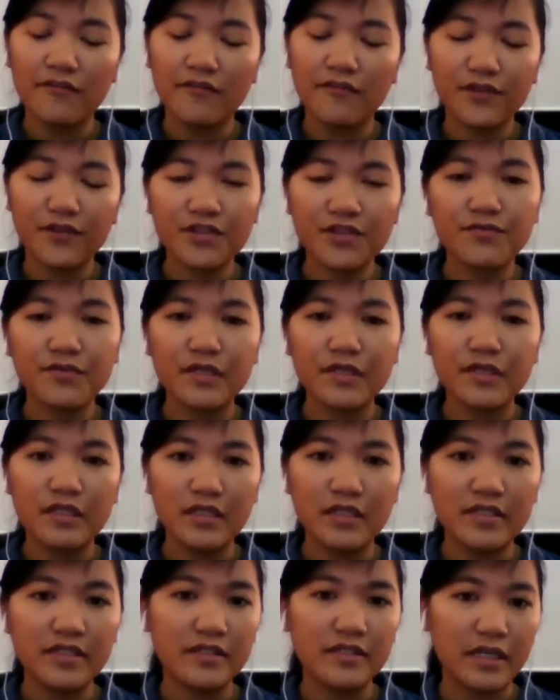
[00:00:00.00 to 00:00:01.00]
First, we
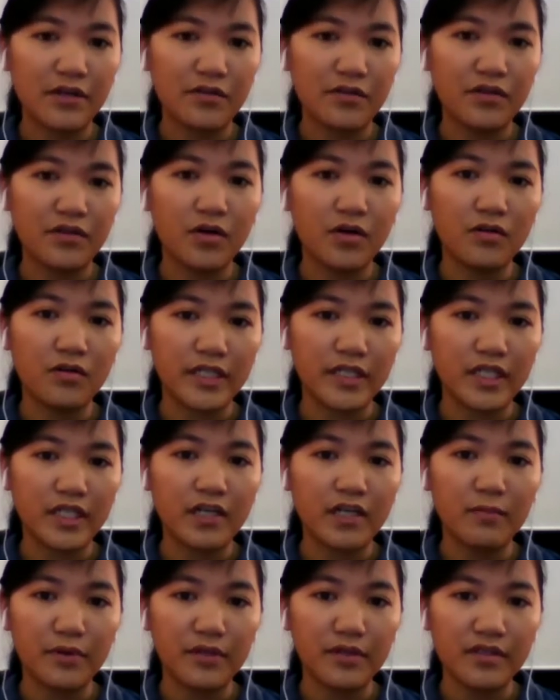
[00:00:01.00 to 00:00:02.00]
list down all the
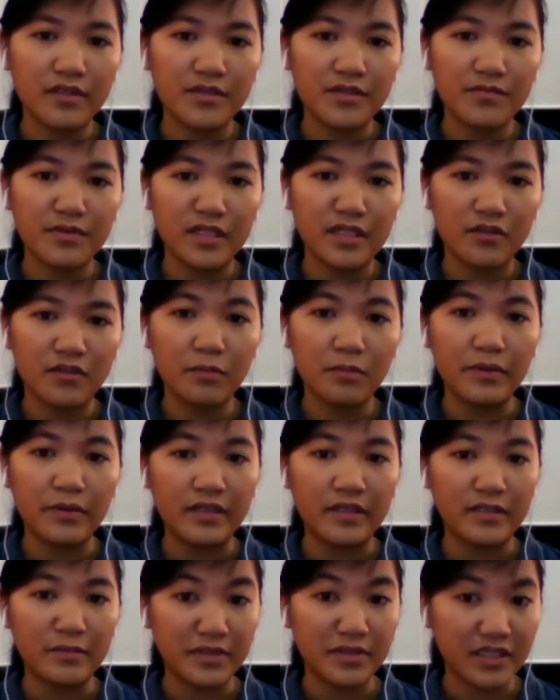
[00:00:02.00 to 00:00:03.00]
components we need to
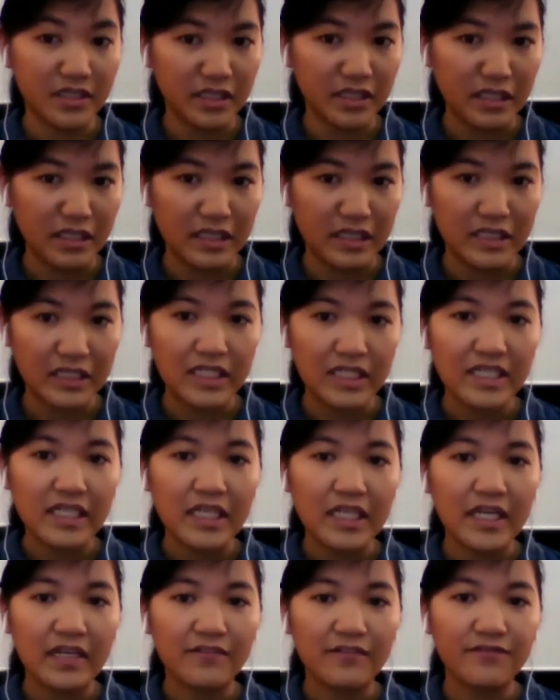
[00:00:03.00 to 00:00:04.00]
build the machine.
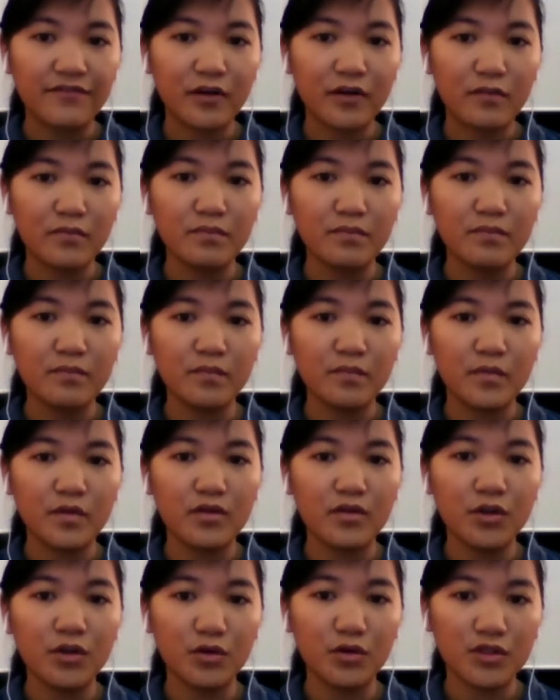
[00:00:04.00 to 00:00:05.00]
And from
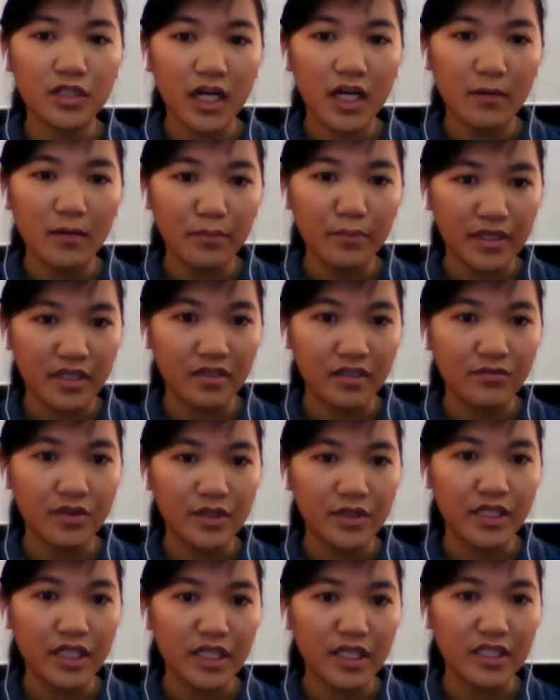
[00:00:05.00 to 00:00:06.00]
those components,
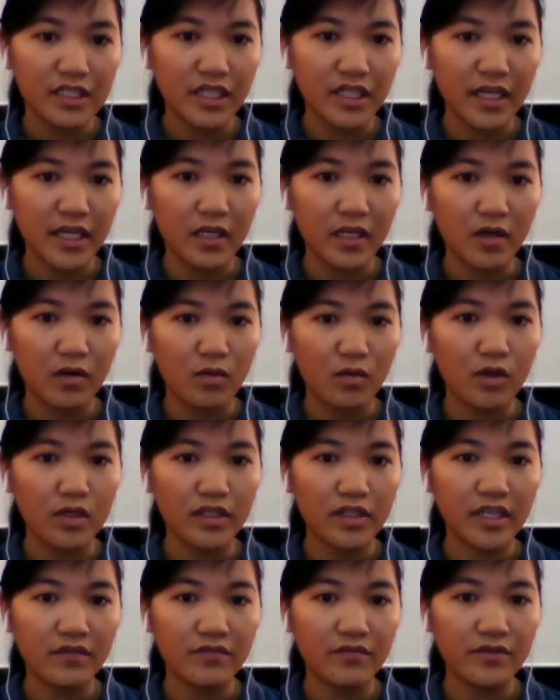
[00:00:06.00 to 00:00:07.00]
we think that
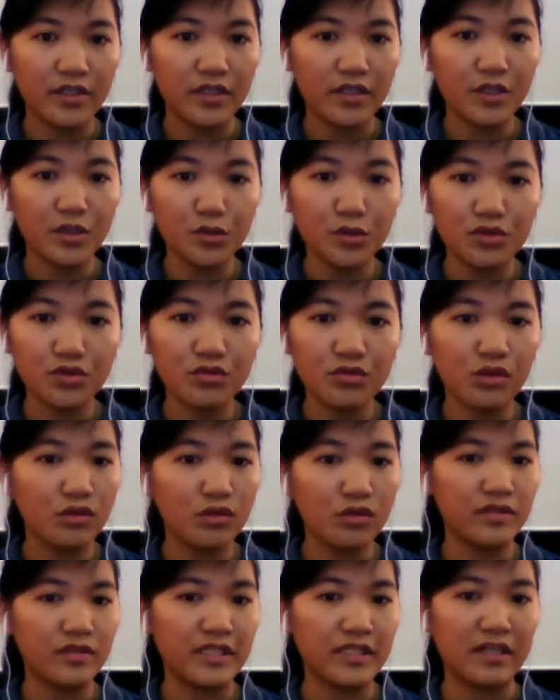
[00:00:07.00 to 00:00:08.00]
what can we do to
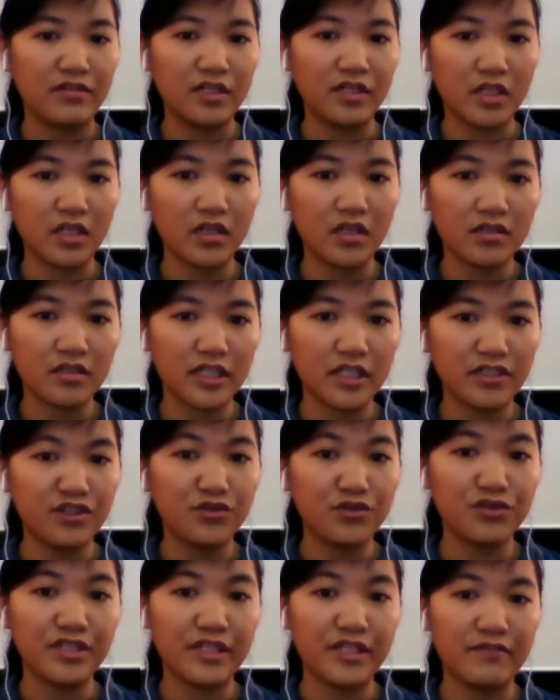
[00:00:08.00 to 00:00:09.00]
lower down the cost and
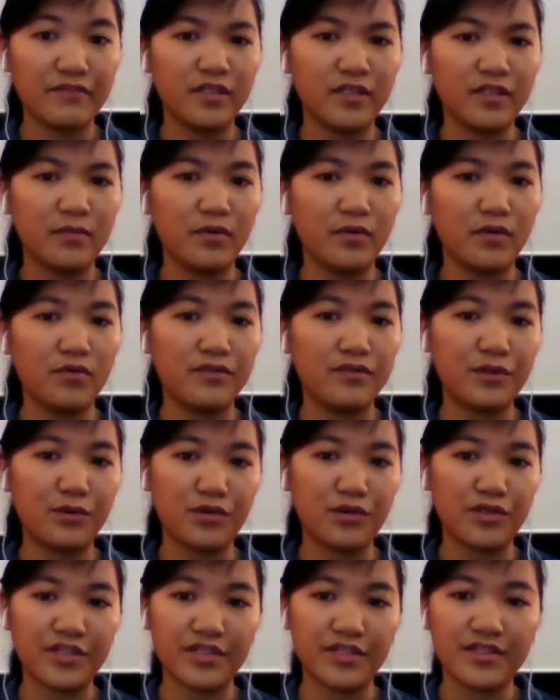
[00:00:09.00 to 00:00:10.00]
use the available
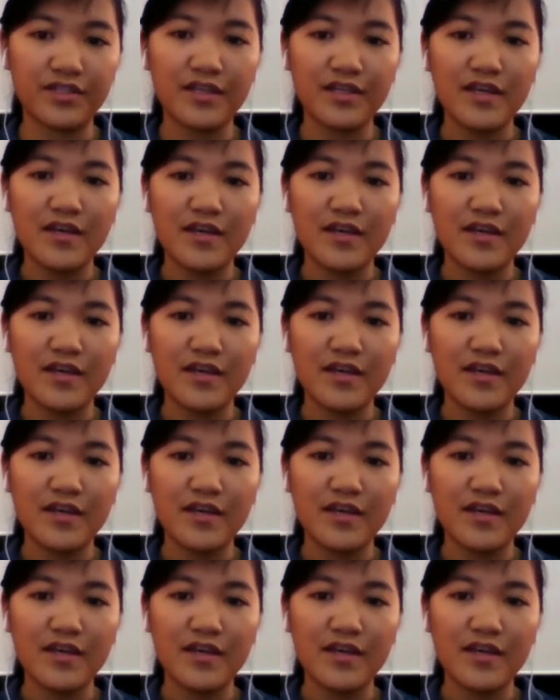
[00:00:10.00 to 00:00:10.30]
resources.